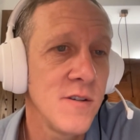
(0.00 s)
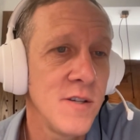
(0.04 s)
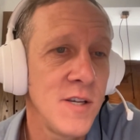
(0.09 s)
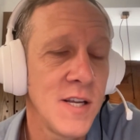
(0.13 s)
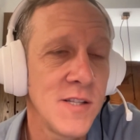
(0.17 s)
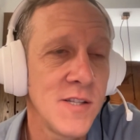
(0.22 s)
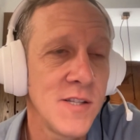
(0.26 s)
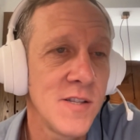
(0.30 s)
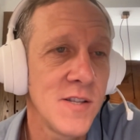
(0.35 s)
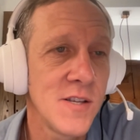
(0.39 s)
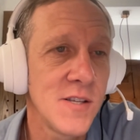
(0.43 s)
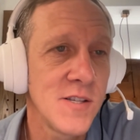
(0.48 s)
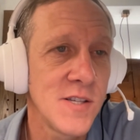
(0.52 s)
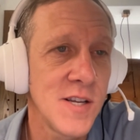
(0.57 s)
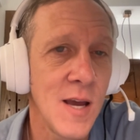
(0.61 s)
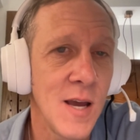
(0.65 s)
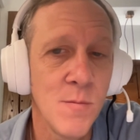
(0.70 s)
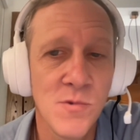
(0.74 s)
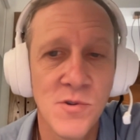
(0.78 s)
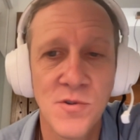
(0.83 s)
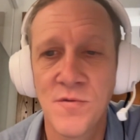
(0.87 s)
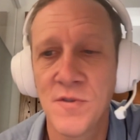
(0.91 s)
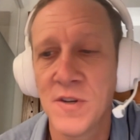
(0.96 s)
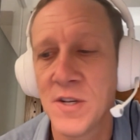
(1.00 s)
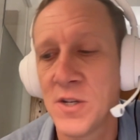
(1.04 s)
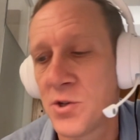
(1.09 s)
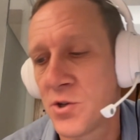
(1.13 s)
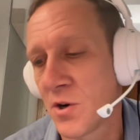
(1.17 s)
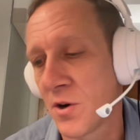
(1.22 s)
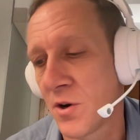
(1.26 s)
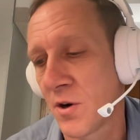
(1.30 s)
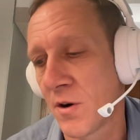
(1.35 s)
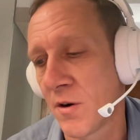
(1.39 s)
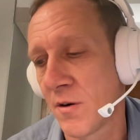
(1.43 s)
the stems
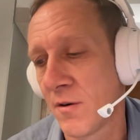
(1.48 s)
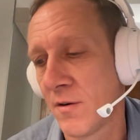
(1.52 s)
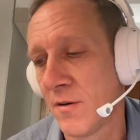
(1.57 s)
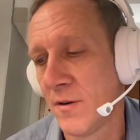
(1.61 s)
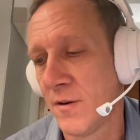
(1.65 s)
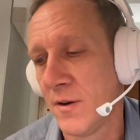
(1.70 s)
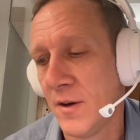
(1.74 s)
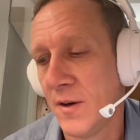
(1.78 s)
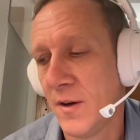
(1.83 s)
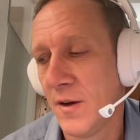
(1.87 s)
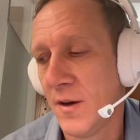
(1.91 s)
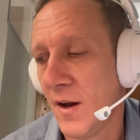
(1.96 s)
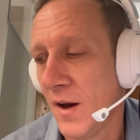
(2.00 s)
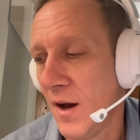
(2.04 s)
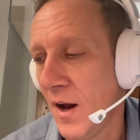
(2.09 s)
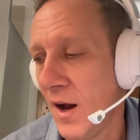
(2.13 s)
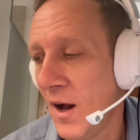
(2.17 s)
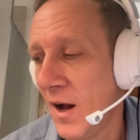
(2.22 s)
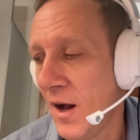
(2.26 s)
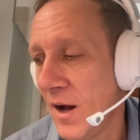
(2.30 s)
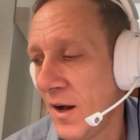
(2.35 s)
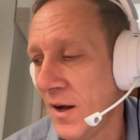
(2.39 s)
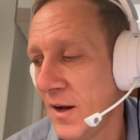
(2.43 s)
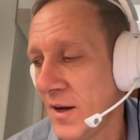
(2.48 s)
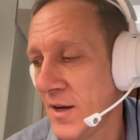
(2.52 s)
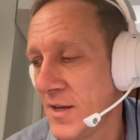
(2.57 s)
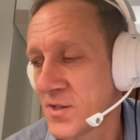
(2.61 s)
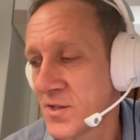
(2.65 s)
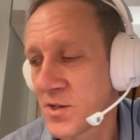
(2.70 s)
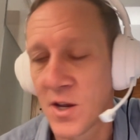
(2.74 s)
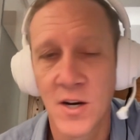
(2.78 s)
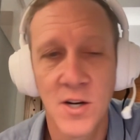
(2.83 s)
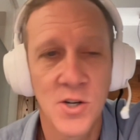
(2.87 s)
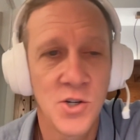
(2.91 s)
feature.
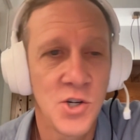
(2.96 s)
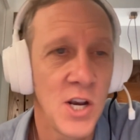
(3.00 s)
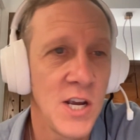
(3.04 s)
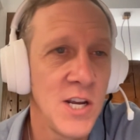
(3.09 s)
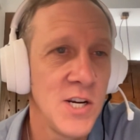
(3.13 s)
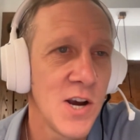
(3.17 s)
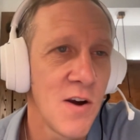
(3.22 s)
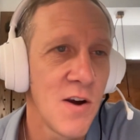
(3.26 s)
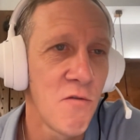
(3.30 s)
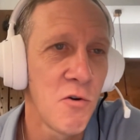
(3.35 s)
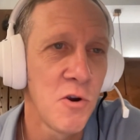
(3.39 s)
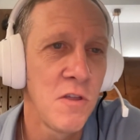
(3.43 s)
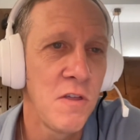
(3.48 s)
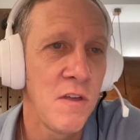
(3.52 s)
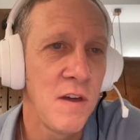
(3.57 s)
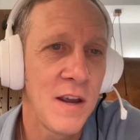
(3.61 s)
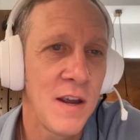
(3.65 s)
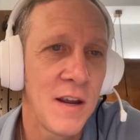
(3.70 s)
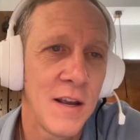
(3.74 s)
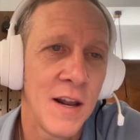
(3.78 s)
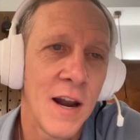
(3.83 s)
It's going to change everything."